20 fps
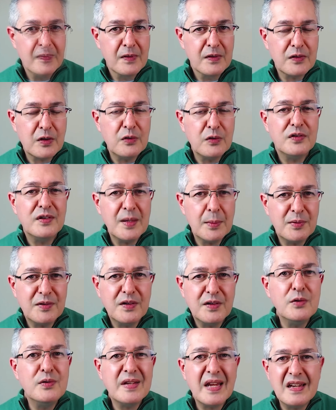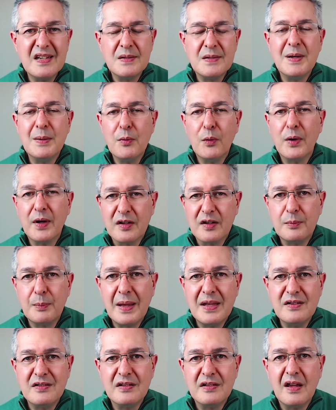So SIPPs do tend to be more
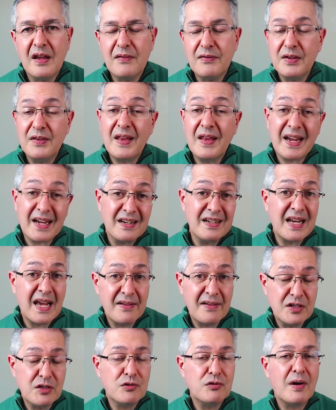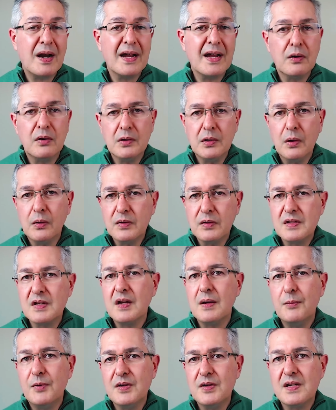expensive and that can have a drag on
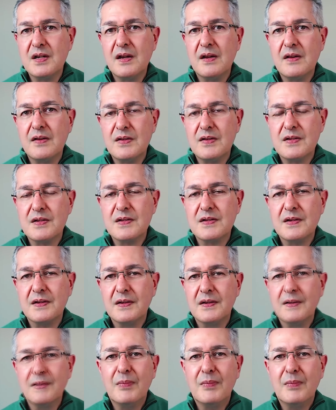long-term returns.